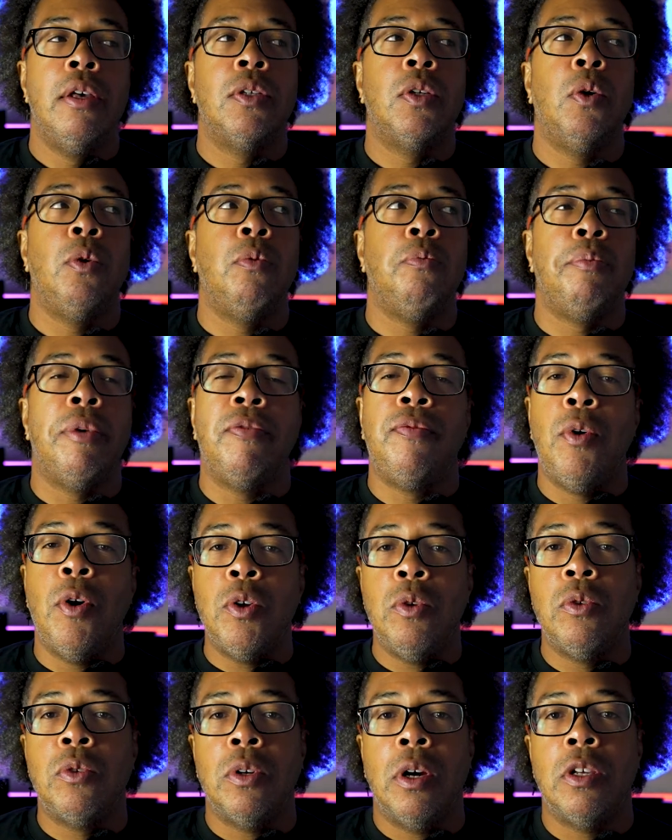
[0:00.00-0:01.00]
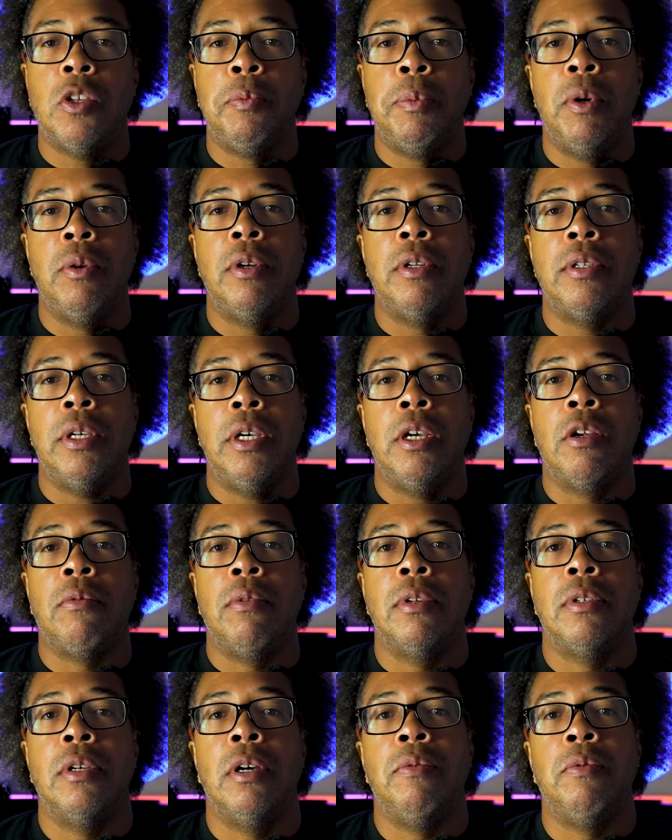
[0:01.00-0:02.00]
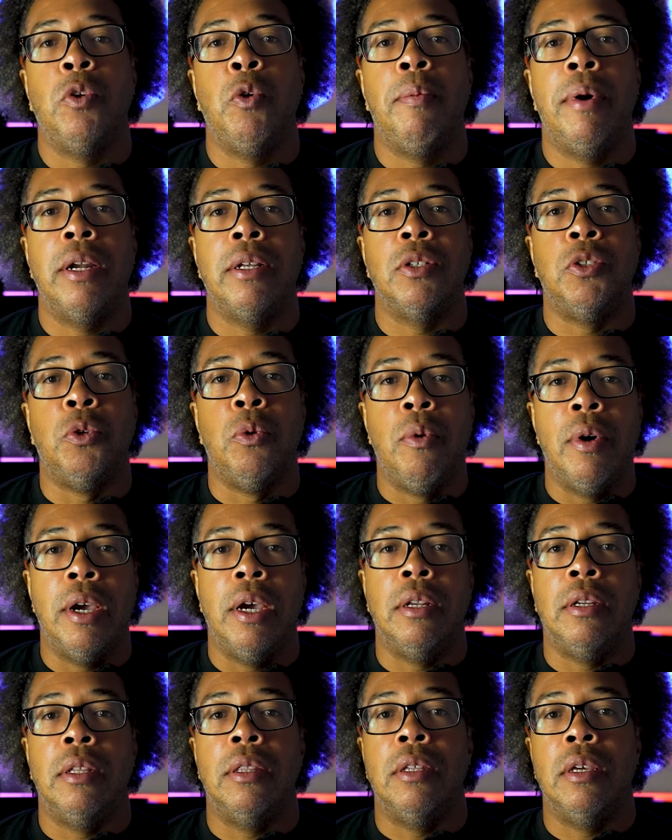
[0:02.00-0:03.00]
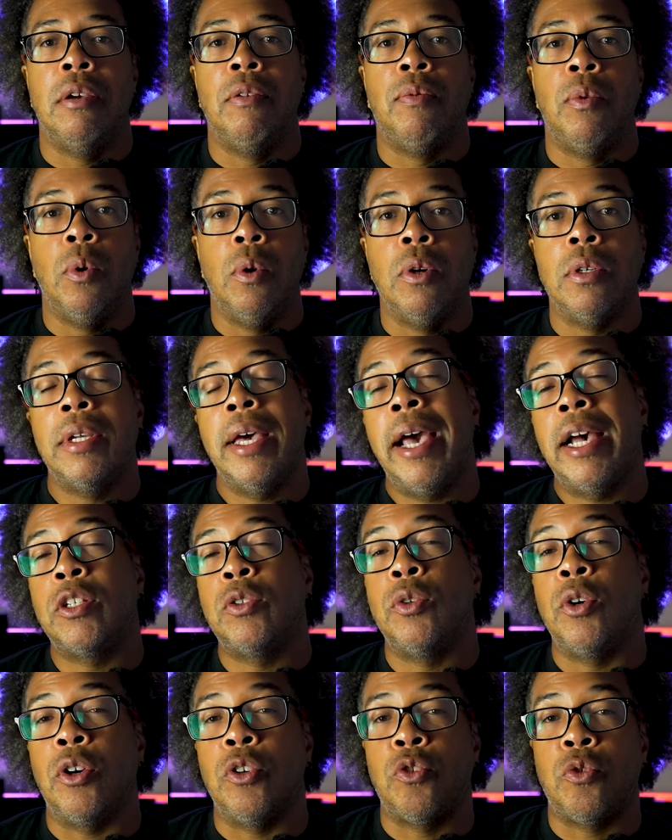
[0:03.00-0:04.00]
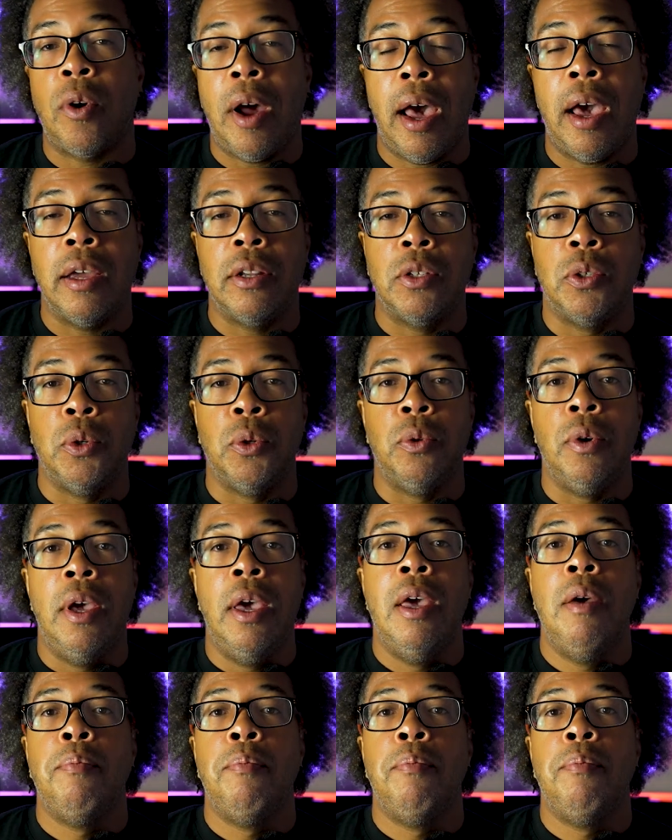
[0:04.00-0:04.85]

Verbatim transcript: So before you start spewing this ignorance of nobody's doing anything for us, they actually are trying to,